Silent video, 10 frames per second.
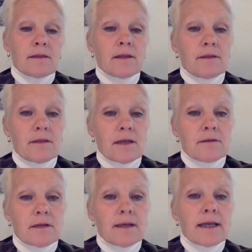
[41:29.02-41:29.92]

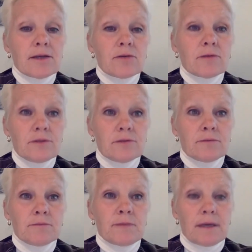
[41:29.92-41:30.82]
The landowner
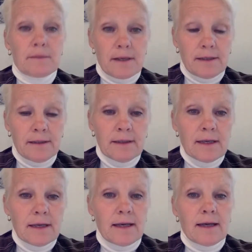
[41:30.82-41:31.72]
do make money.
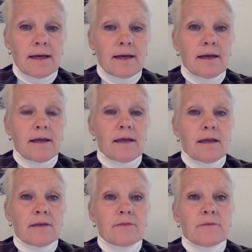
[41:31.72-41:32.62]

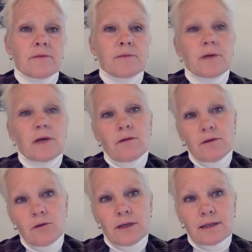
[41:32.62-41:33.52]

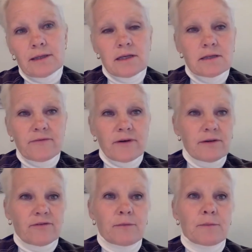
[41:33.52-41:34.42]
It's very
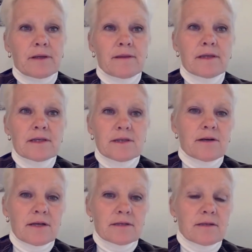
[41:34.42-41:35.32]
different. But in these
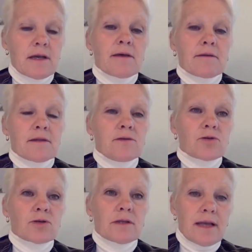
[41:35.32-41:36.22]
areas,
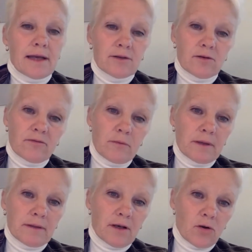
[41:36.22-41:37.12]
usually the landowner will
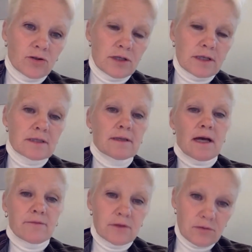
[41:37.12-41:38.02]
build the lodges, and they
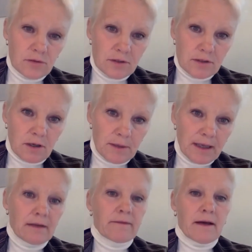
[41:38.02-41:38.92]
have the tourists coming
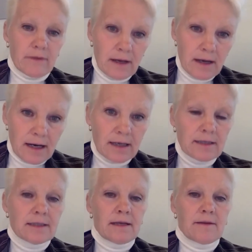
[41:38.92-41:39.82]
in, and they have the
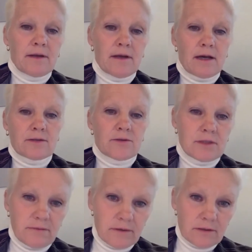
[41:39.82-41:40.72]
guides and the extra
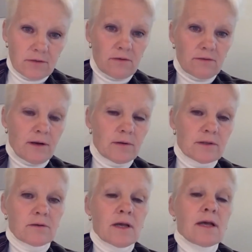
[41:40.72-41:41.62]
activities all around it.
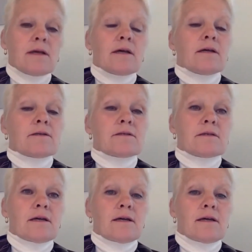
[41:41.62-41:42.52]
So it's
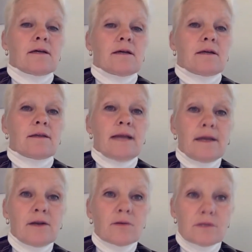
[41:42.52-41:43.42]
the
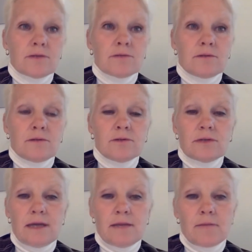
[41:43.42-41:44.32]
landowners do
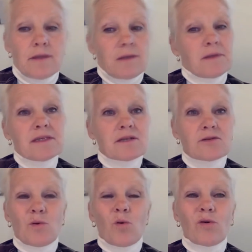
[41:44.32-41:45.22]
get it. But I mean, these are
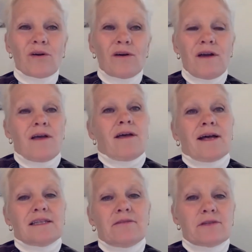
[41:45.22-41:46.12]
smaller
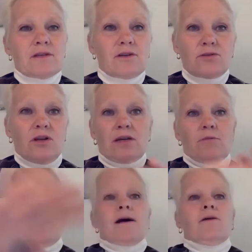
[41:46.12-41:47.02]
activities. It's not like you
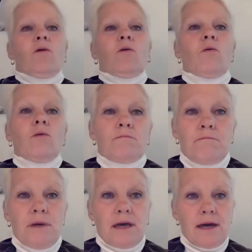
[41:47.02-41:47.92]
buy a whole
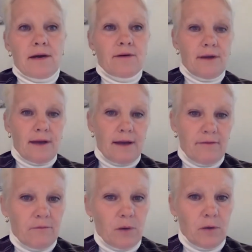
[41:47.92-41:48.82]
big area,
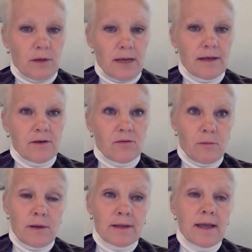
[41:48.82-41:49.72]
one landowner.
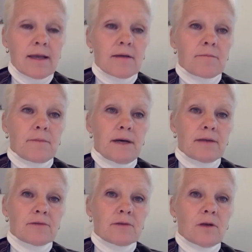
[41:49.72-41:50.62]

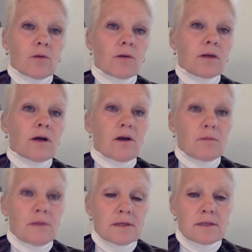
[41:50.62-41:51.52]
But to the local
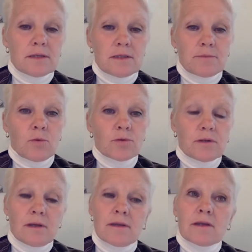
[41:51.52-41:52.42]
economy, this is
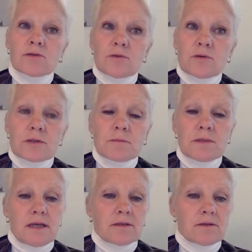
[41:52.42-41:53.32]
important. And the tourism
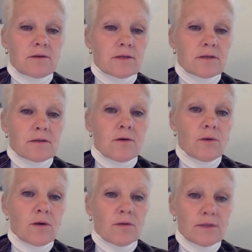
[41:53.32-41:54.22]
sector is
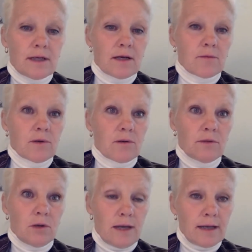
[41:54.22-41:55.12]
growing all the time. We all
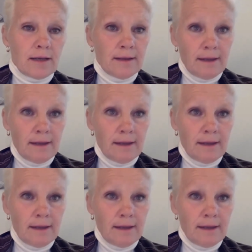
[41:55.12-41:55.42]
know that.